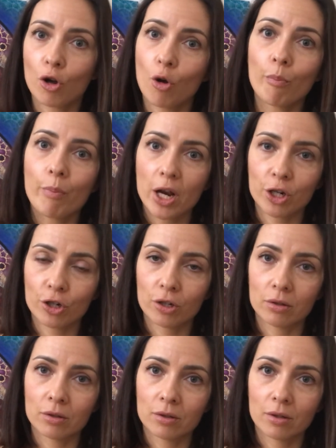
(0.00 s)

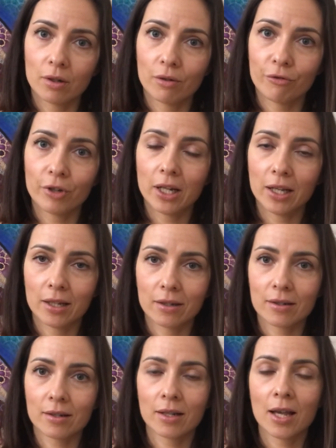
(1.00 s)
compassion
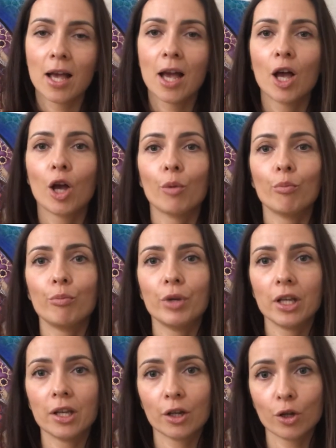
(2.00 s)
feelings,
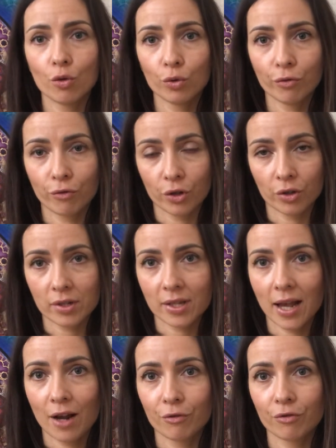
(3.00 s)
being good for
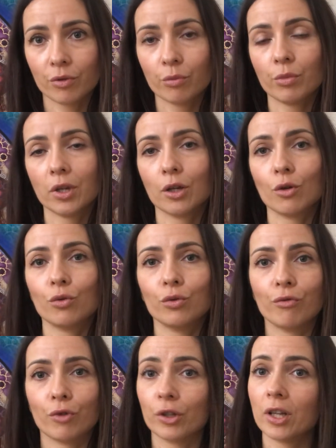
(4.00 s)
yourself, being
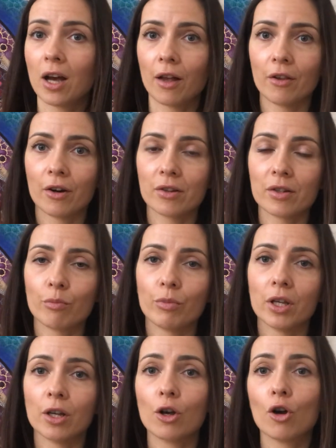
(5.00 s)
good for the others,
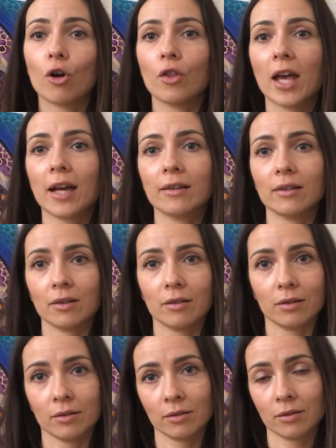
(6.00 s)
being
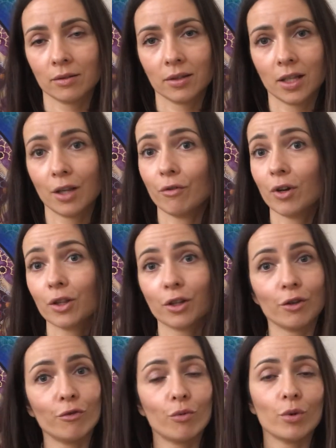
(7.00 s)
connected,
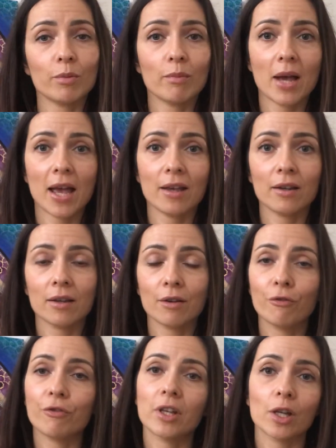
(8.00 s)
even if we may
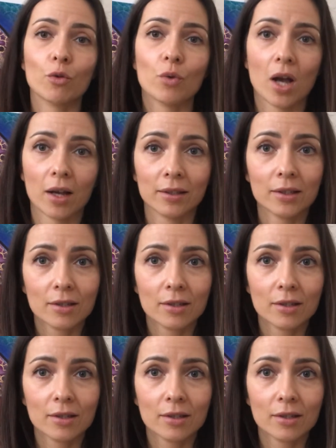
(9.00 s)
think we are